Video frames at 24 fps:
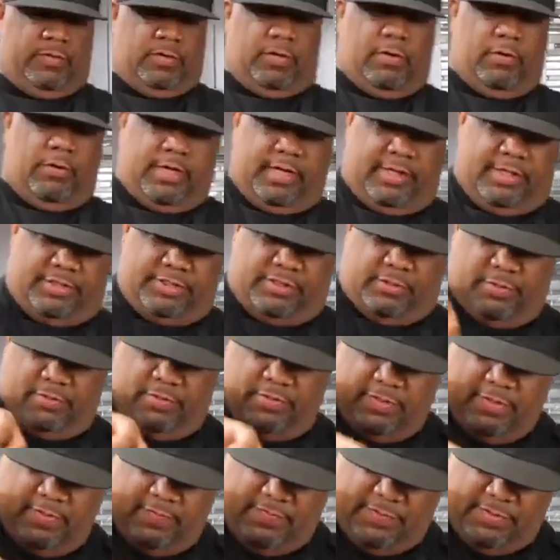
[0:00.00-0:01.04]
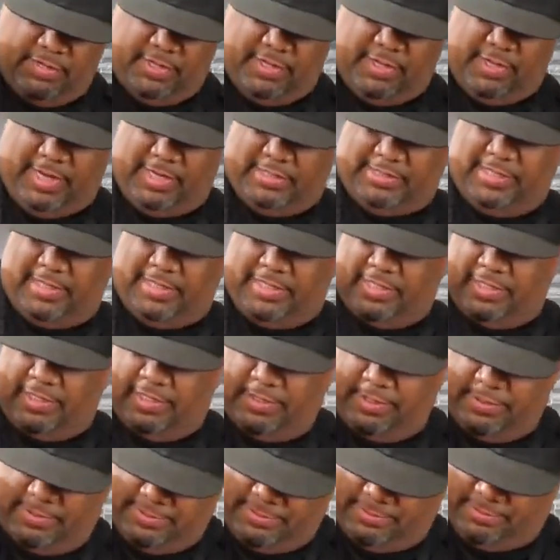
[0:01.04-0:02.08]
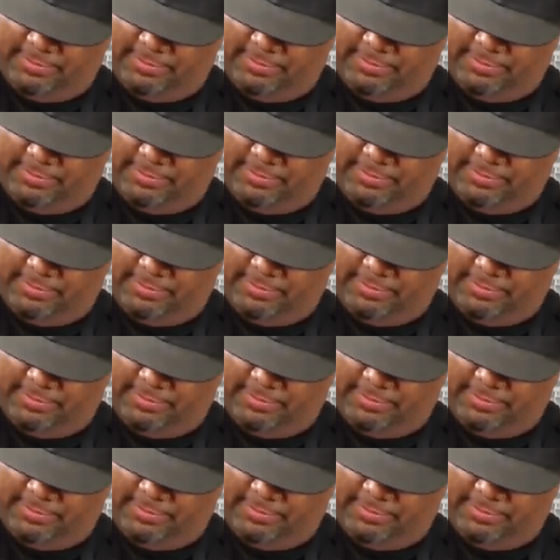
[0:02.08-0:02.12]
Okay, so got that in here.